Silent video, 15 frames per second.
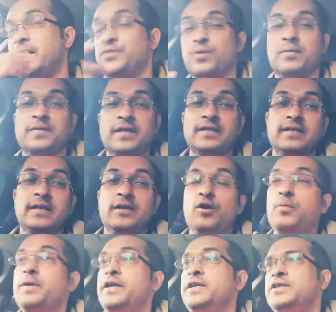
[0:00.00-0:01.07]
That's what I'm going to see.
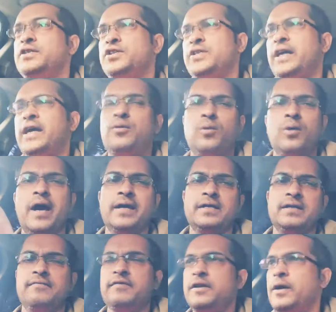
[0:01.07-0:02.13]
Nobody shared or
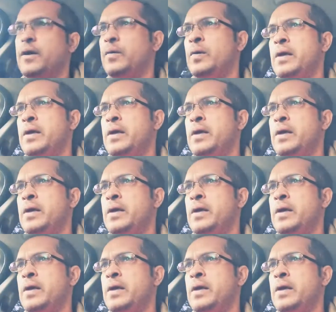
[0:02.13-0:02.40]
liked the video.